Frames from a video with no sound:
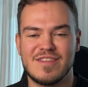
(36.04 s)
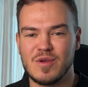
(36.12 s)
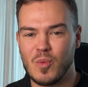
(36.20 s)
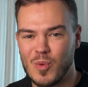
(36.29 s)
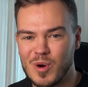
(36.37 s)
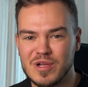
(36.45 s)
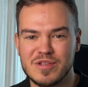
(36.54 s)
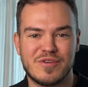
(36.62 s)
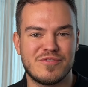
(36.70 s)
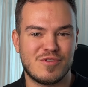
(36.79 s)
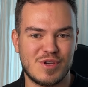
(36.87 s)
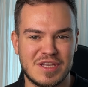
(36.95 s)
the world
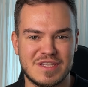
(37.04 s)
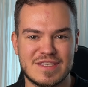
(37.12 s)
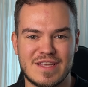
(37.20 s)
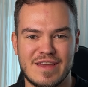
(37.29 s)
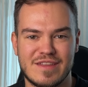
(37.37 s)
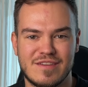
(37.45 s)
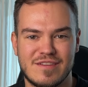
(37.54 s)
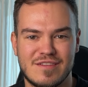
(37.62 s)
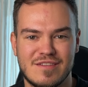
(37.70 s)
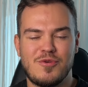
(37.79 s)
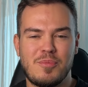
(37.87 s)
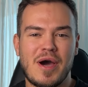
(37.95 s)
of real estate.
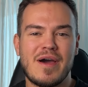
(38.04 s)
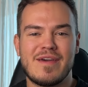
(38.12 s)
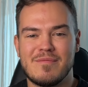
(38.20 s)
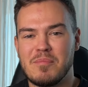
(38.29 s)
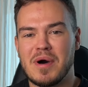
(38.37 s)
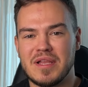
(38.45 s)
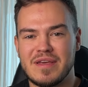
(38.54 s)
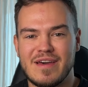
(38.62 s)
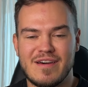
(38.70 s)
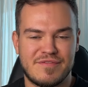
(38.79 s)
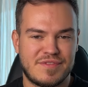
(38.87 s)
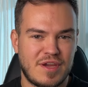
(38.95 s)
Dubai and Bali
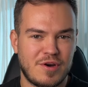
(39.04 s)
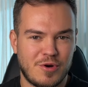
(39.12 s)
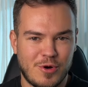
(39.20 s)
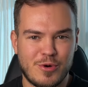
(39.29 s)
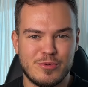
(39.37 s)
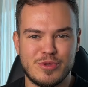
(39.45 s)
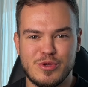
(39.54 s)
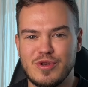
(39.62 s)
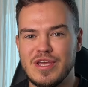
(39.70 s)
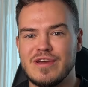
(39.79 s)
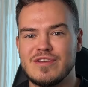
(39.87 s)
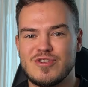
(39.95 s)
have their own
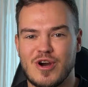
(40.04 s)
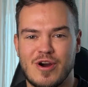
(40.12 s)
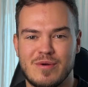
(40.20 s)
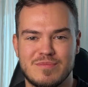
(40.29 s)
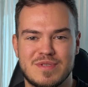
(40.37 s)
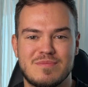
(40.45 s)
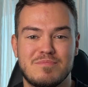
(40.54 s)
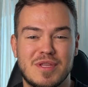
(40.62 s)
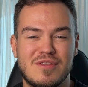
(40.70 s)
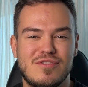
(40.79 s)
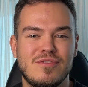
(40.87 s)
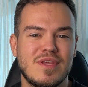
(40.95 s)
unique charms,
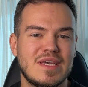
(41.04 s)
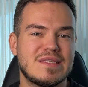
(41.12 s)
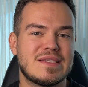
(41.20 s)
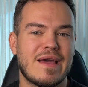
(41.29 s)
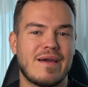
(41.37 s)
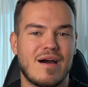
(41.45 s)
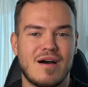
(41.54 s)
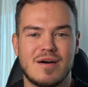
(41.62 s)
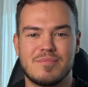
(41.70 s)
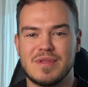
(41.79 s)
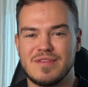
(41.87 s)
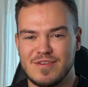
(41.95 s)
but do they stack
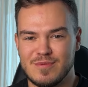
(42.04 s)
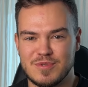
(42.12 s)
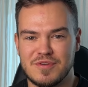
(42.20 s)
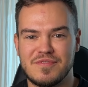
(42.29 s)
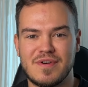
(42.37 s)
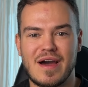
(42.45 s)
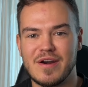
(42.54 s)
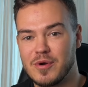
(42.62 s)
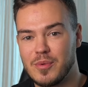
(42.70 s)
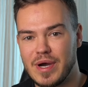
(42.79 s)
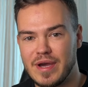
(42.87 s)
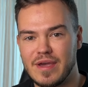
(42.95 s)
up in terms of
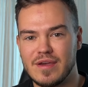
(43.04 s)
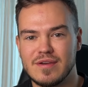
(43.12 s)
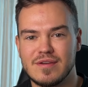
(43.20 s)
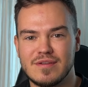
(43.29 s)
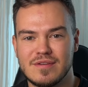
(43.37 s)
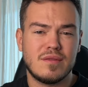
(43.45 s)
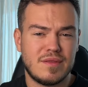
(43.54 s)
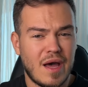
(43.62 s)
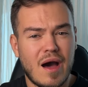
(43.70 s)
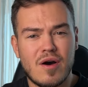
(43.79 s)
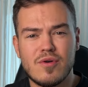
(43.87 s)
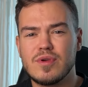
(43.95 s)
ROI?
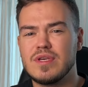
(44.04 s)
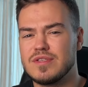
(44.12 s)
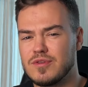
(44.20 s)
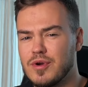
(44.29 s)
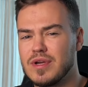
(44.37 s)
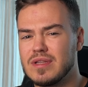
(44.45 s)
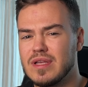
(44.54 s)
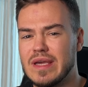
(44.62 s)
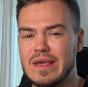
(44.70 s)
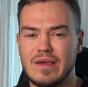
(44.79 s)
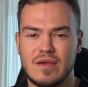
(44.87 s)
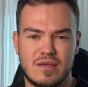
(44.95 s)
Now,
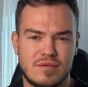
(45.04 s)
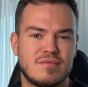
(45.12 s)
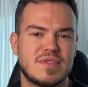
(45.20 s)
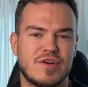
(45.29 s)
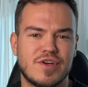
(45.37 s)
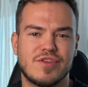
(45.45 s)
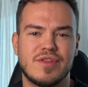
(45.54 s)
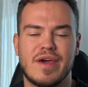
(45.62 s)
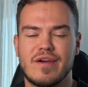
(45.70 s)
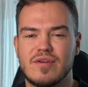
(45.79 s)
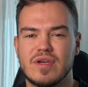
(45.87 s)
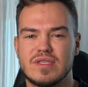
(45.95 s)
historically, certain
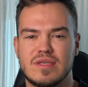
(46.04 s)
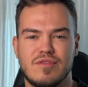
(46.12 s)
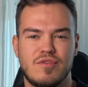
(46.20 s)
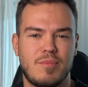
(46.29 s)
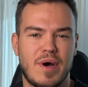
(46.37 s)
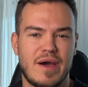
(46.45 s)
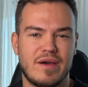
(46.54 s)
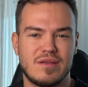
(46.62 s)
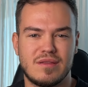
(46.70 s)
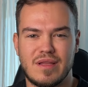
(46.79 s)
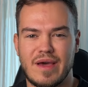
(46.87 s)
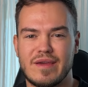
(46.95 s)
areas in Dubai,
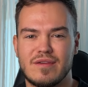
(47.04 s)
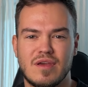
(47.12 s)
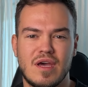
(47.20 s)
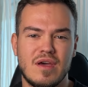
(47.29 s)
like